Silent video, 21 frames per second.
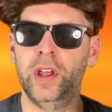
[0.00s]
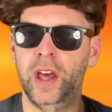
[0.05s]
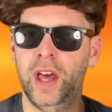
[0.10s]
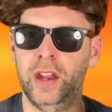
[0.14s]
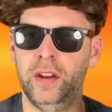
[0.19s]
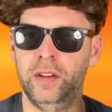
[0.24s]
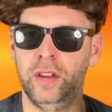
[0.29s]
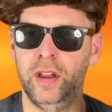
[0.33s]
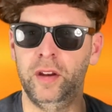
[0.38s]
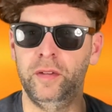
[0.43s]
I
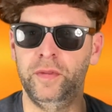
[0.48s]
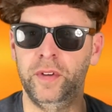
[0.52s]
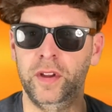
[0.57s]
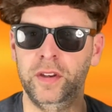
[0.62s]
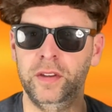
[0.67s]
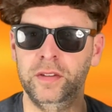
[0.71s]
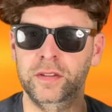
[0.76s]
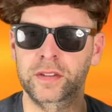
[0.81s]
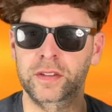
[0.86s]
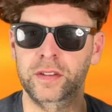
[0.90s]
had a lot of
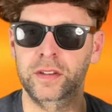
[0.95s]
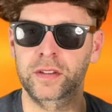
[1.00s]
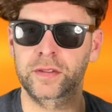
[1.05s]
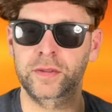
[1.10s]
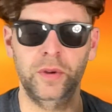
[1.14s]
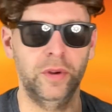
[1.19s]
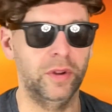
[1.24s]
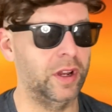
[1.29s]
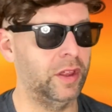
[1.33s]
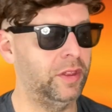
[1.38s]
fun using this
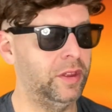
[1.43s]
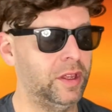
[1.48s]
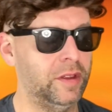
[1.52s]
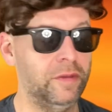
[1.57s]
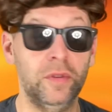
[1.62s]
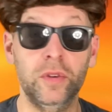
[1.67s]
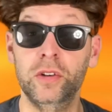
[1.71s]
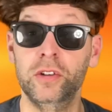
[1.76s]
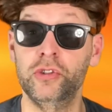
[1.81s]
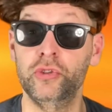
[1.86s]
phone. I think
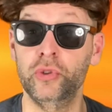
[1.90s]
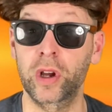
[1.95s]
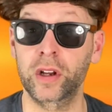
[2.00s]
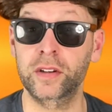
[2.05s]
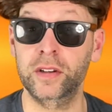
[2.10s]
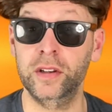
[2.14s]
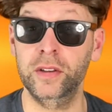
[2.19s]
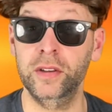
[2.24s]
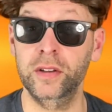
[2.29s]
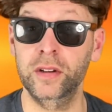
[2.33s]
if you're a
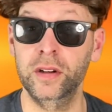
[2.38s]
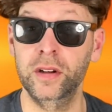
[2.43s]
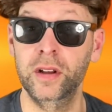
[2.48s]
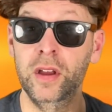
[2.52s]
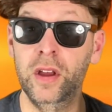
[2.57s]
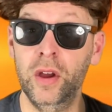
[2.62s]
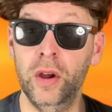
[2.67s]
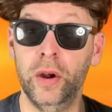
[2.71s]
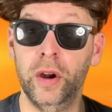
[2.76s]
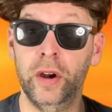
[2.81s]
drug dealer
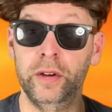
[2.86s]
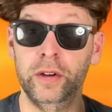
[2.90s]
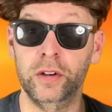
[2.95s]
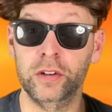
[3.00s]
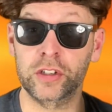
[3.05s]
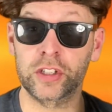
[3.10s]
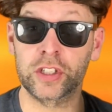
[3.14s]
or you're a